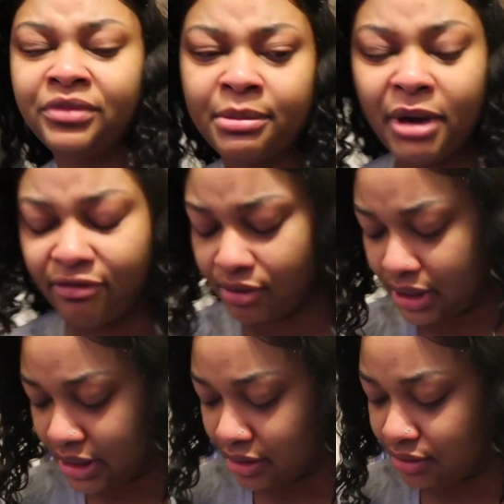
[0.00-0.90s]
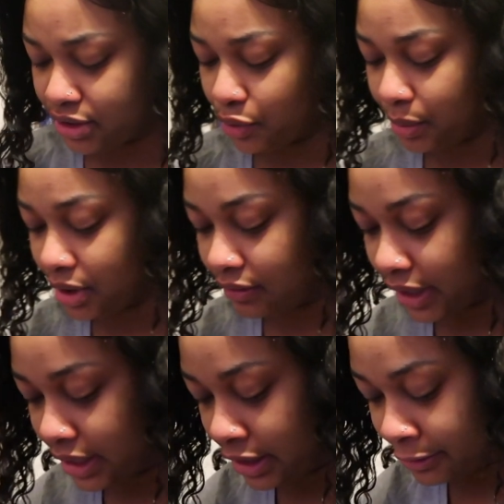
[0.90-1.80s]
My voice sounds so weird
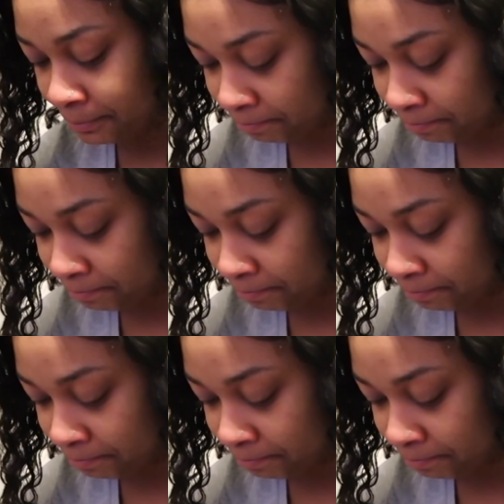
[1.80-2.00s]
right now.